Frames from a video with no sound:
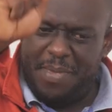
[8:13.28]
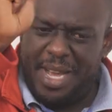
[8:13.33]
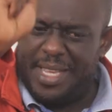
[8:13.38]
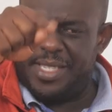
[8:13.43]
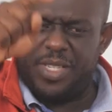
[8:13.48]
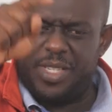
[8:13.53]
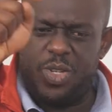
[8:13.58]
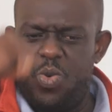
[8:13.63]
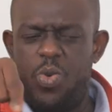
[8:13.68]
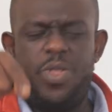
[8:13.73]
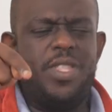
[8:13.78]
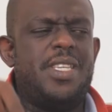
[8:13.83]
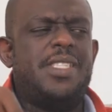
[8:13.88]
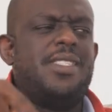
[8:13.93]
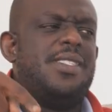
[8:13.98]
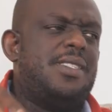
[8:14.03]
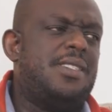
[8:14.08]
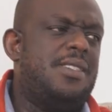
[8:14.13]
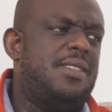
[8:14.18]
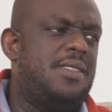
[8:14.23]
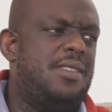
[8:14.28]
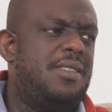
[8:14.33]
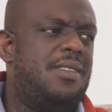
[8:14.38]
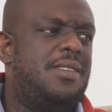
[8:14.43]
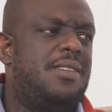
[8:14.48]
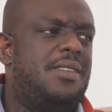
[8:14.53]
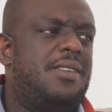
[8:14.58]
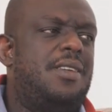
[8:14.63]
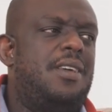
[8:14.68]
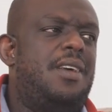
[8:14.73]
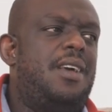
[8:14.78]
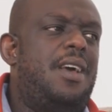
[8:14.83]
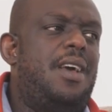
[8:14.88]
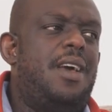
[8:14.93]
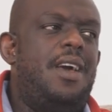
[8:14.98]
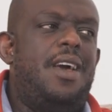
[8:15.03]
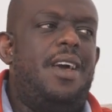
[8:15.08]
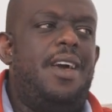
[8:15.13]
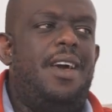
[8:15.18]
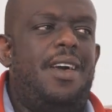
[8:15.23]
must do this.
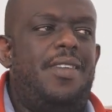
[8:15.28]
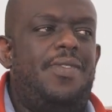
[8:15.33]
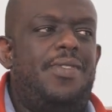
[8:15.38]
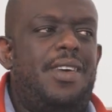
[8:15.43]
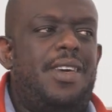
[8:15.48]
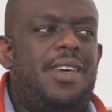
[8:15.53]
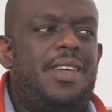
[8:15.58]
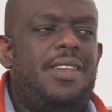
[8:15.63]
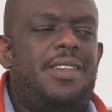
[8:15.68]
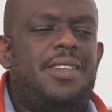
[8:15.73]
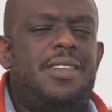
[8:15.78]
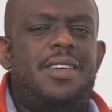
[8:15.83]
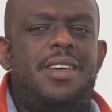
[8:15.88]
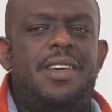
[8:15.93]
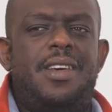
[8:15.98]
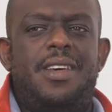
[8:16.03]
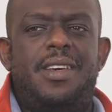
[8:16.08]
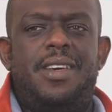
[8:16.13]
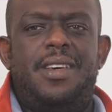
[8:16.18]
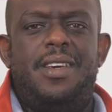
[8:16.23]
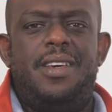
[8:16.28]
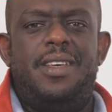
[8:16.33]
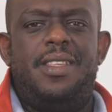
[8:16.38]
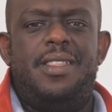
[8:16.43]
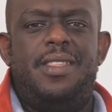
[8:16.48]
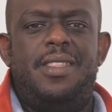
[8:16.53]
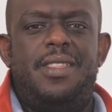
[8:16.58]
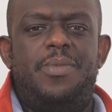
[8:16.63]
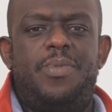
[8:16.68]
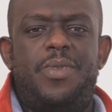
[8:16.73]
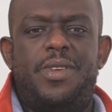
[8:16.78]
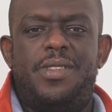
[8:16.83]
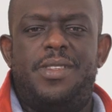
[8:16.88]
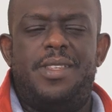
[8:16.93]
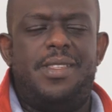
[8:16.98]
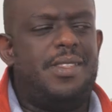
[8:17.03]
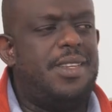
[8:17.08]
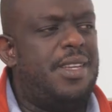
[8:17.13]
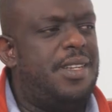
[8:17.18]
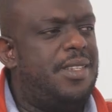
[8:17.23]
And then the
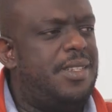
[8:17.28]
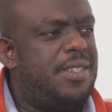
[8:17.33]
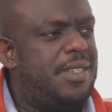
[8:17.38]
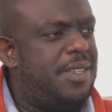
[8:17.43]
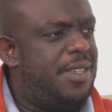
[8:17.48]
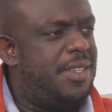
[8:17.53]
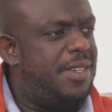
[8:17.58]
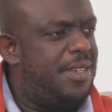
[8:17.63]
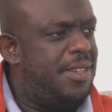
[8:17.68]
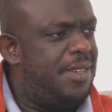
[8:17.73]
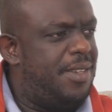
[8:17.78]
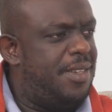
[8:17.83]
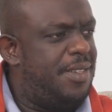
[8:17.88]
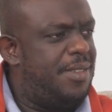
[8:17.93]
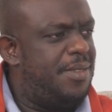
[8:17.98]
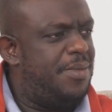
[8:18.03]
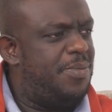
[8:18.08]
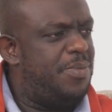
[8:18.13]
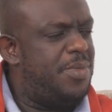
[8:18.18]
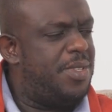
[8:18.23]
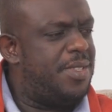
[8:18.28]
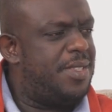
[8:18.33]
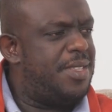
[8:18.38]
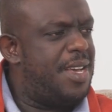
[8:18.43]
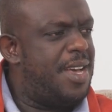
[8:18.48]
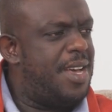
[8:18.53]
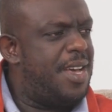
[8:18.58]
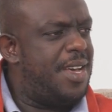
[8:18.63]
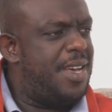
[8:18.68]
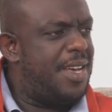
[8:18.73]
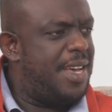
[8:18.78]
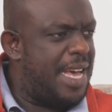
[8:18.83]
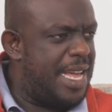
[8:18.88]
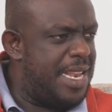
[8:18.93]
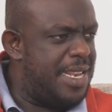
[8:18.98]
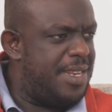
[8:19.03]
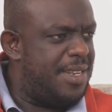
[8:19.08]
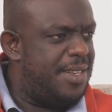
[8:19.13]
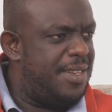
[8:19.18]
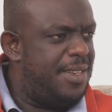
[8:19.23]
president said, Mr.
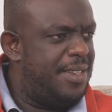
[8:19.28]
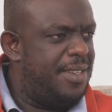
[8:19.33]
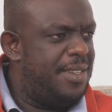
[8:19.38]
Al,